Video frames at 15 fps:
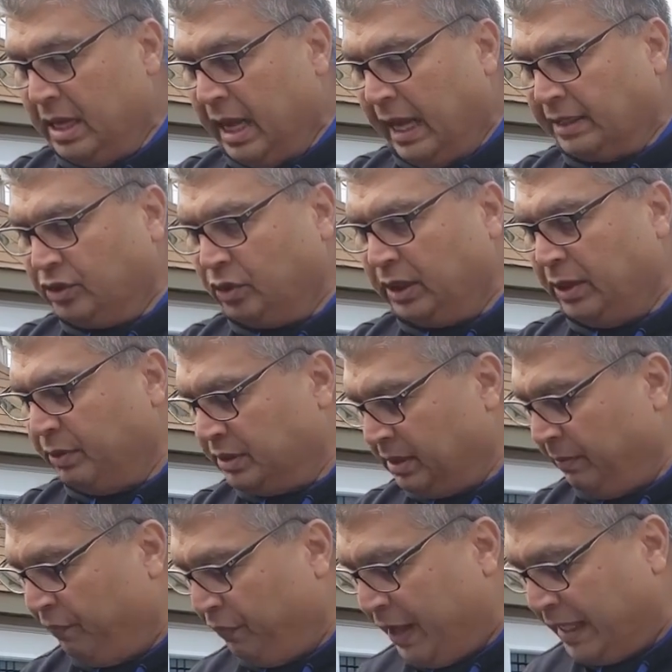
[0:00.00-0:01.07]
and so there was
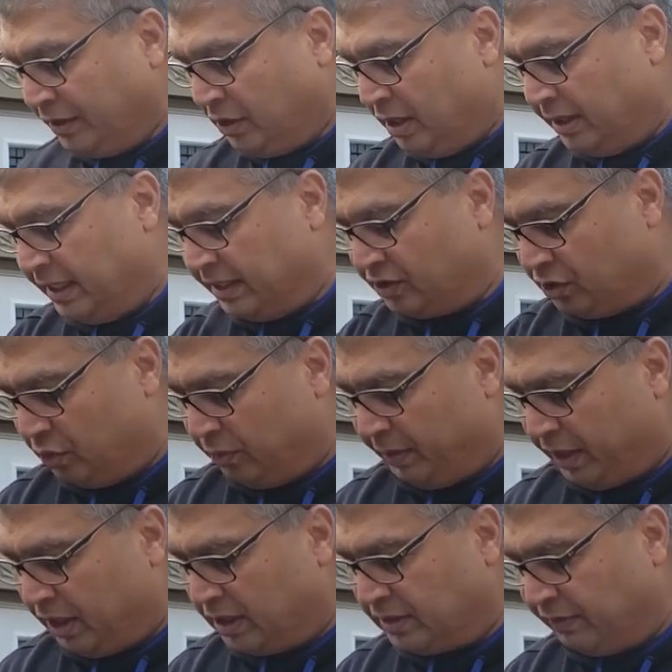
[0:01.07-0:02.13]
some fat on it, so
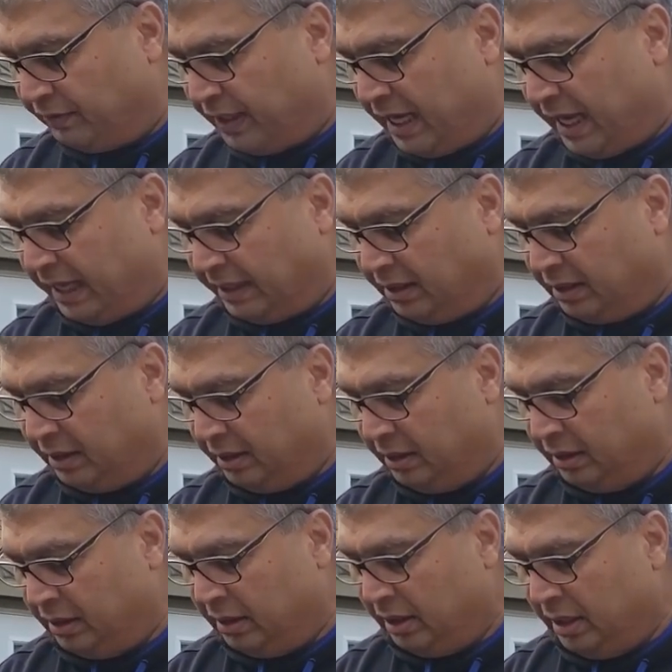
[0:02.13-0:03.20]
because of that
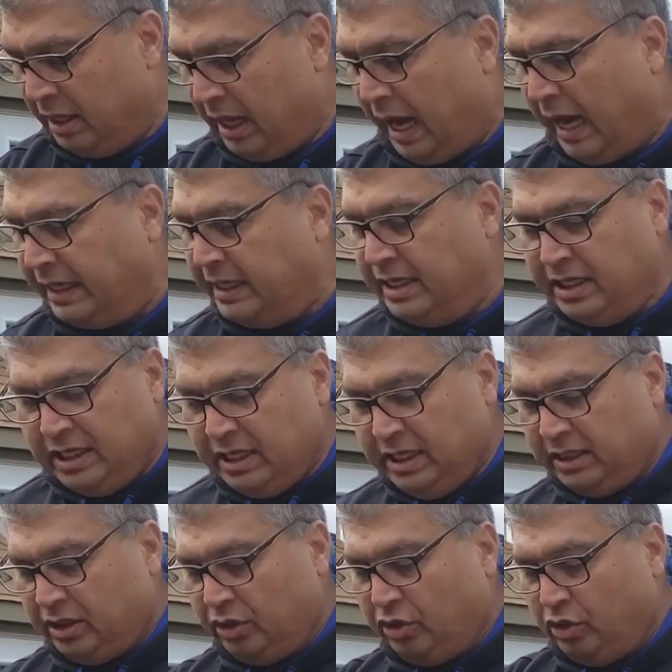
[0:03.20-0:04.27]
I didn't
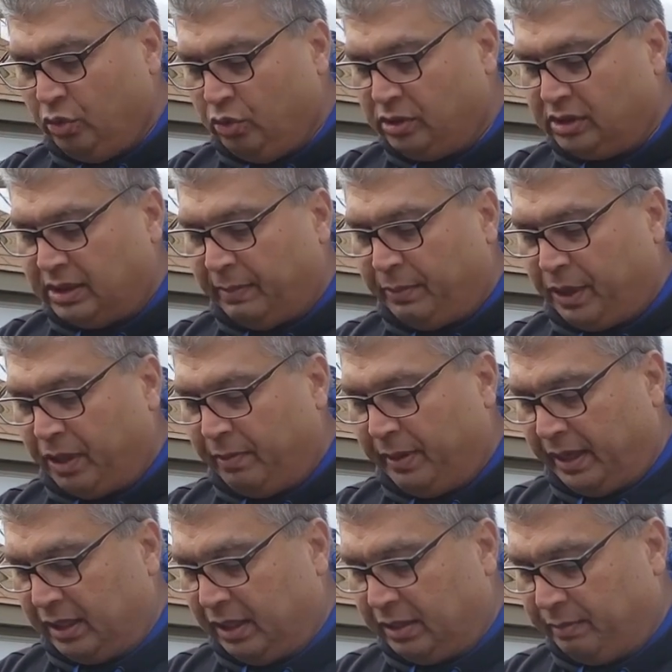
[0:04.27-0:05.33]
need to use the
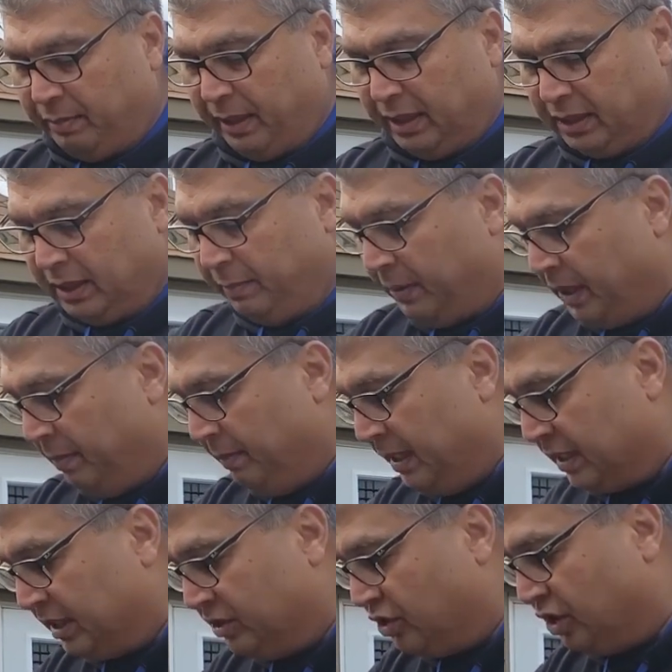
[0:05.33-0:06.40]
buttermilk. The buttermilk is